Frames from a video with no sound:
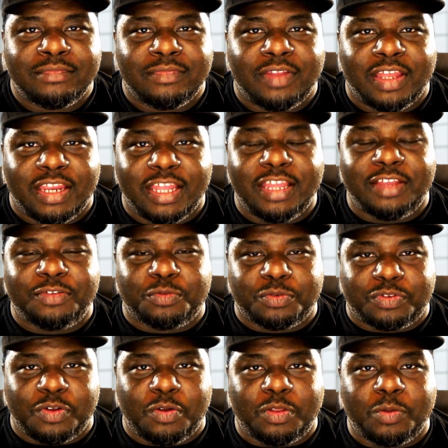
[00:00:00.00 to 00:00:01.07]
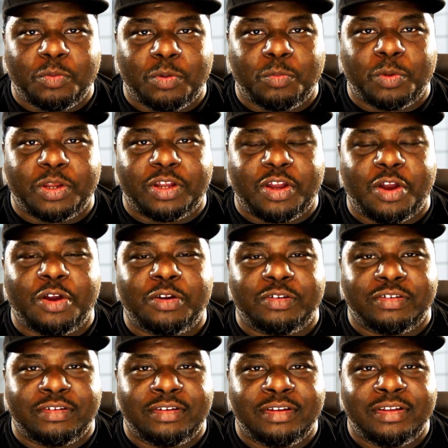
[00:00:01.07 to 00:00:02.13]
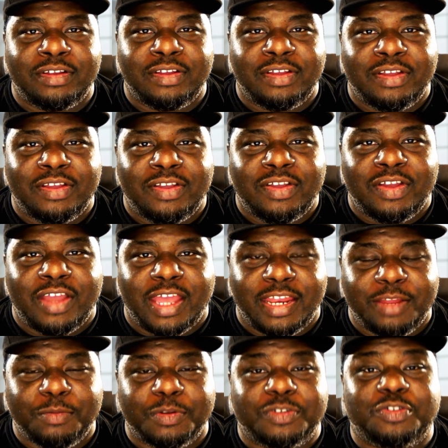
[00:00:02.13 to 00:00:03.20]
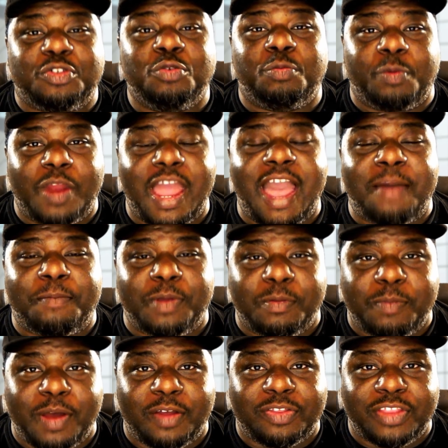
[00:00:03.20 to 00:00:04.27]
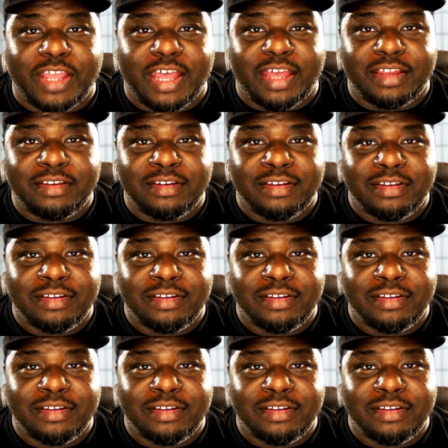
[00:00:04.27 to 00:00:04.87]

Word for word: and his was the only one with a curtain, and he was super happy about that.